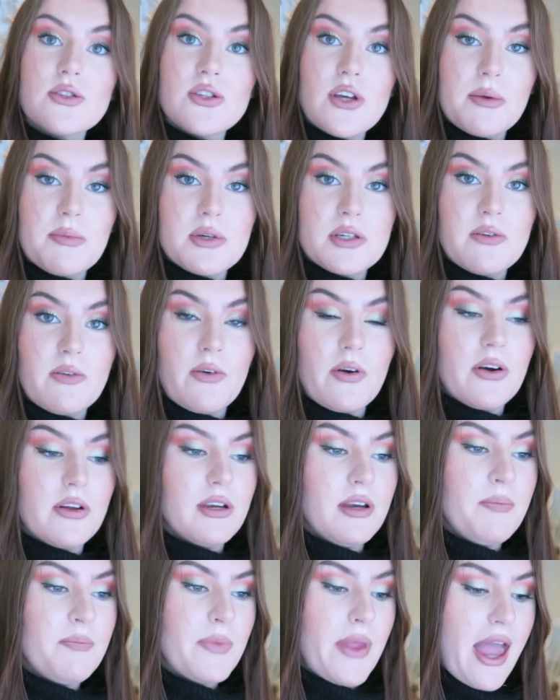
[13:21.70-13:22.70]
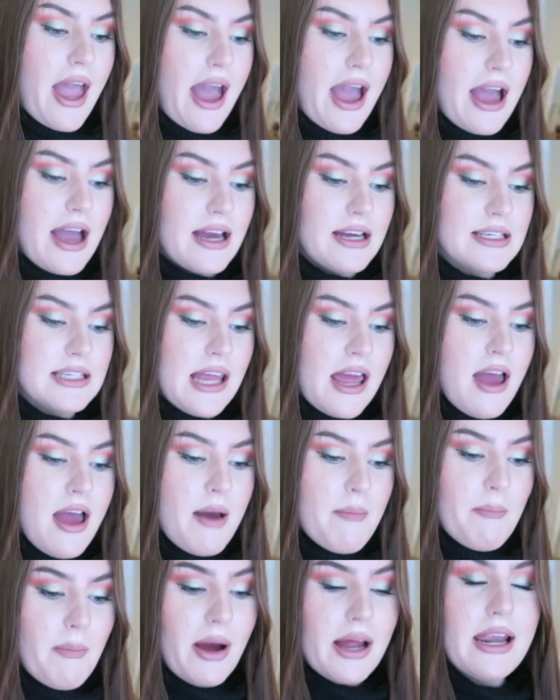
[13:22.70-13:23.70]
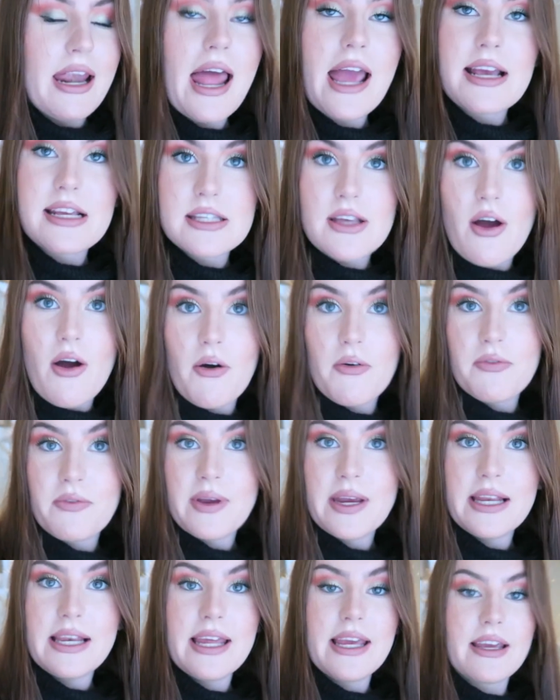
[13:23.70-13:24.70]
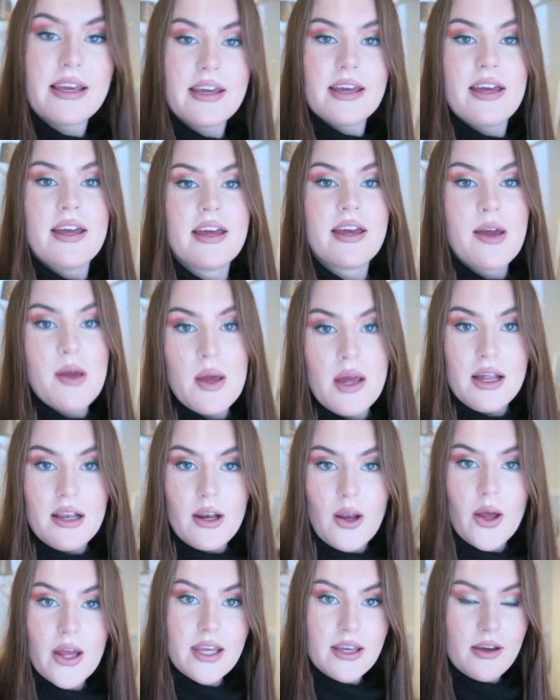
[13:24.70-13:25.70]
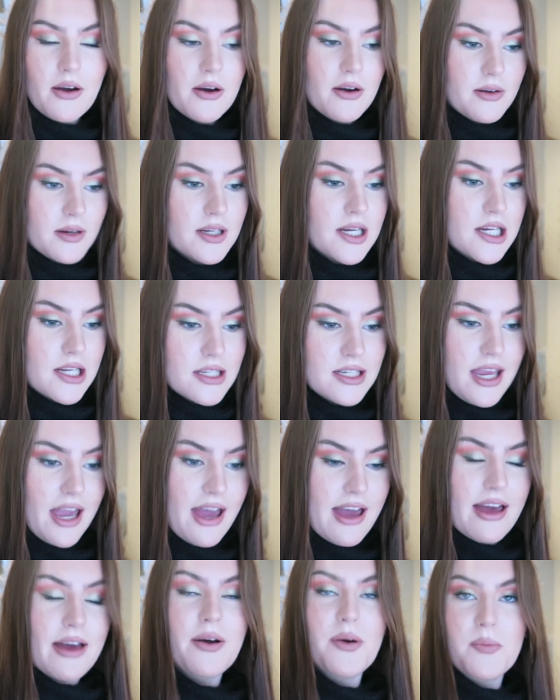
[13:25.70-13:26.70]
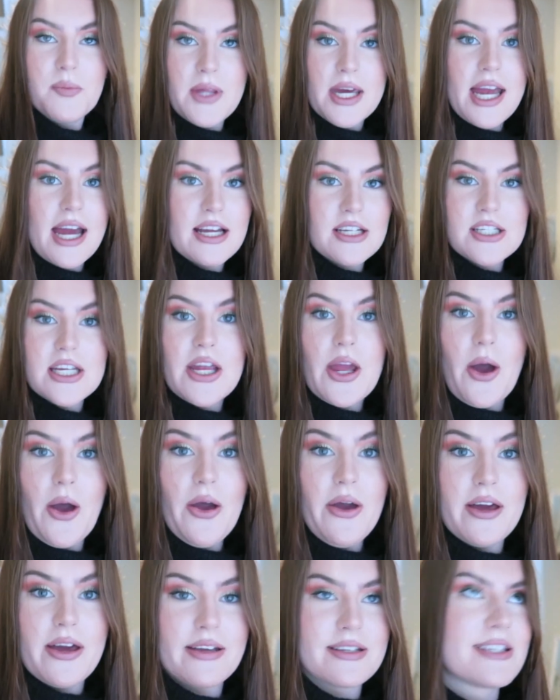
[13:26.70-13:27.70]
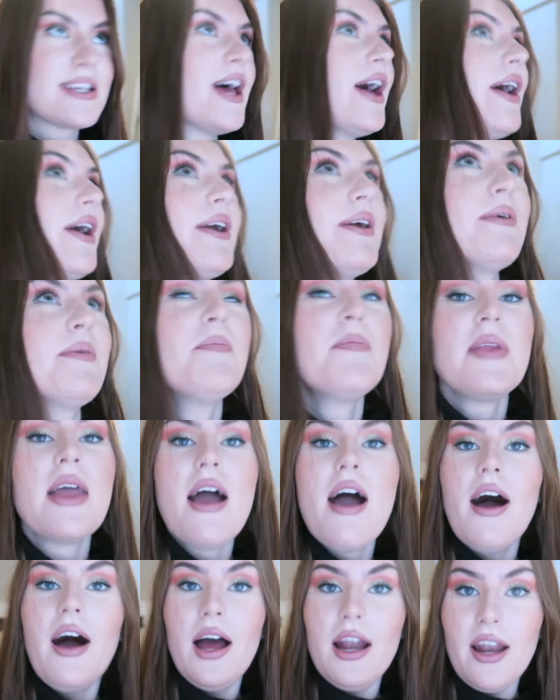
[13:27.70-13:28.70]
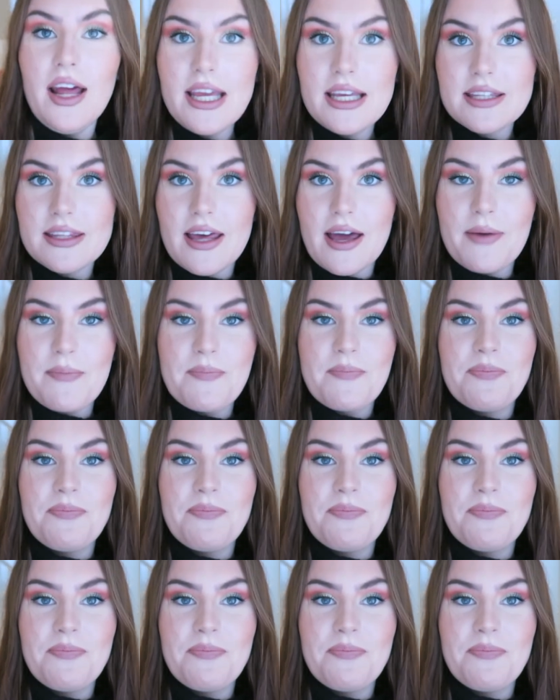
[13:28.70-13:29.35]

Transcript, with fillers: so much fun, and my legs are feeling like, yeah, they actually hurt, so I like that.